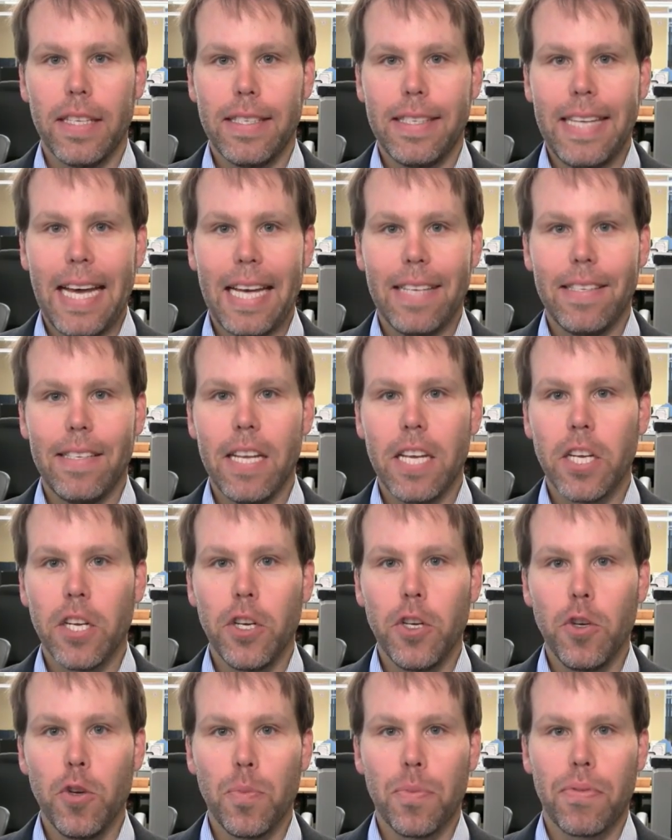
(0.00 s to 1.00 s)
is
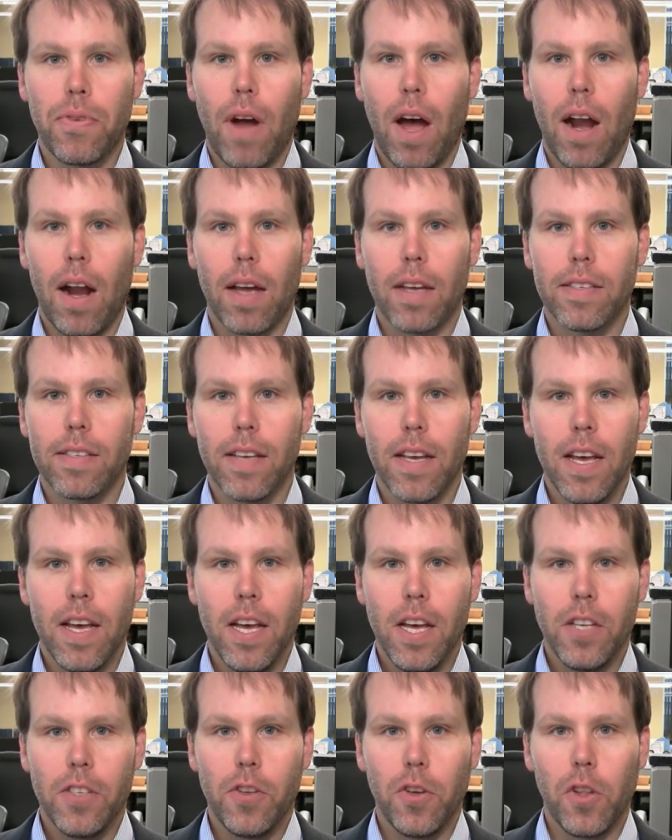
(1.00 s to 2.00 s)
testing new products.
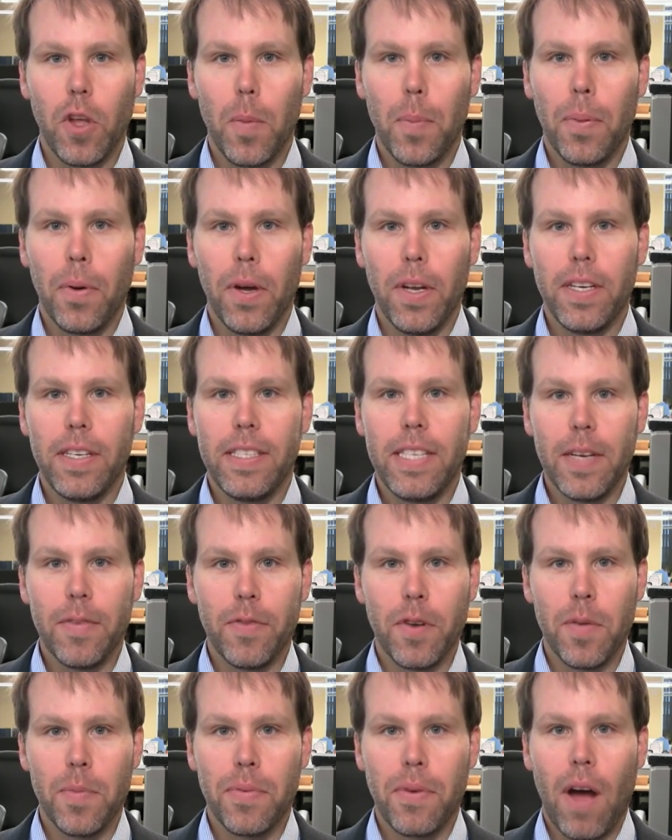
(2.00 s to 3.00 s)
So they'll put
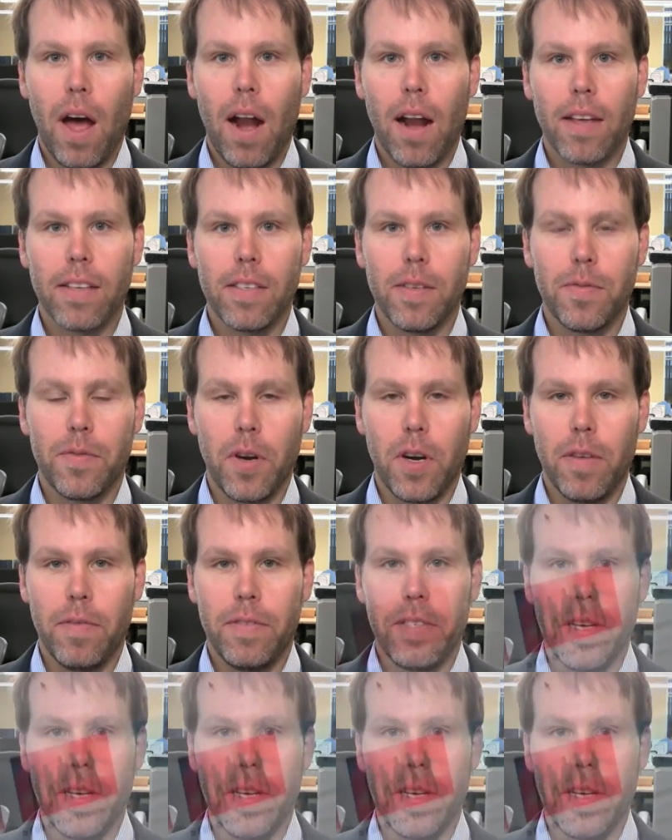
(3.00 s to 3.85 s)
different products in front